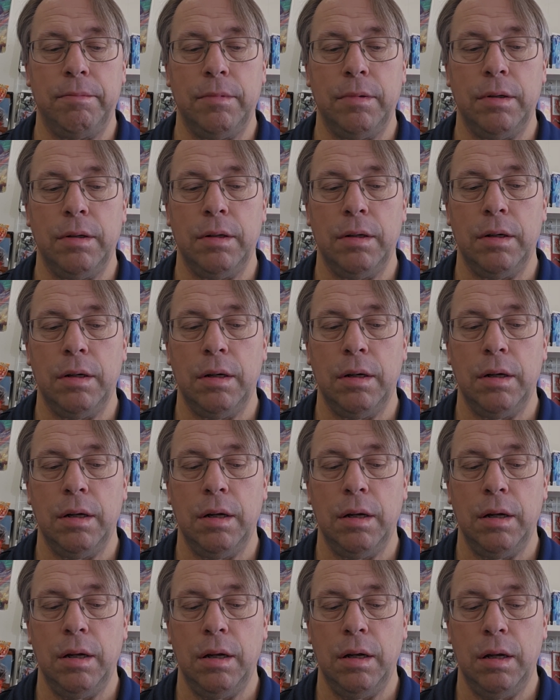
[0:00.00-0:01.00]

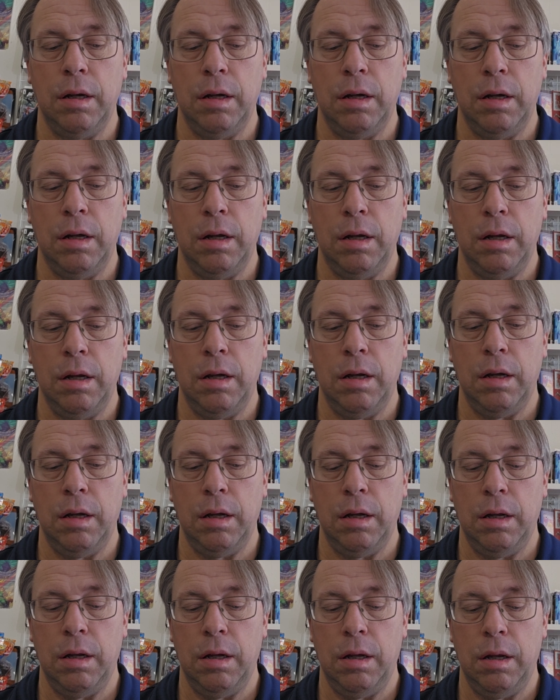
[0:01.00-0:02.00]

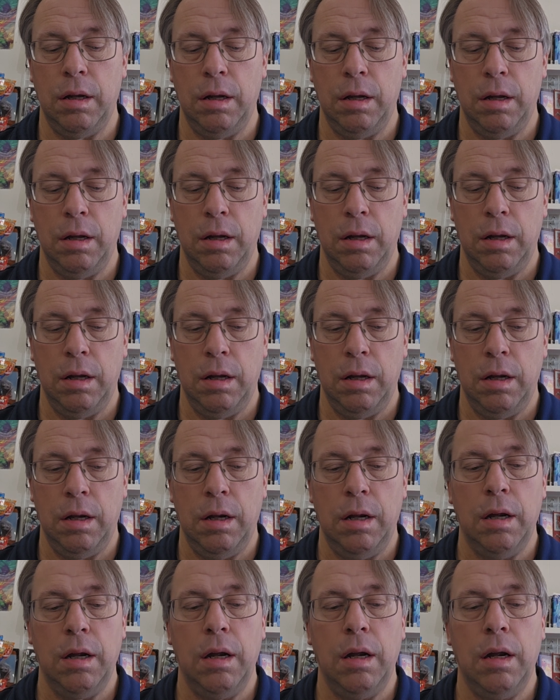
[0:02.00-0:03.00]

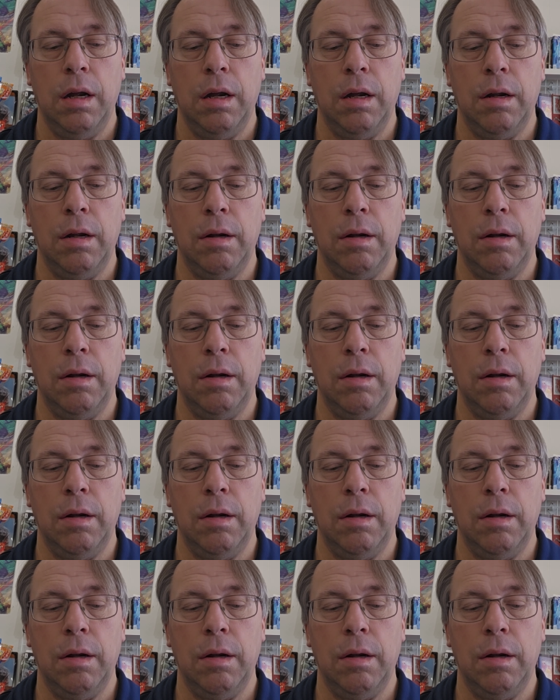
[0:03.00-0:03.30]
(silence)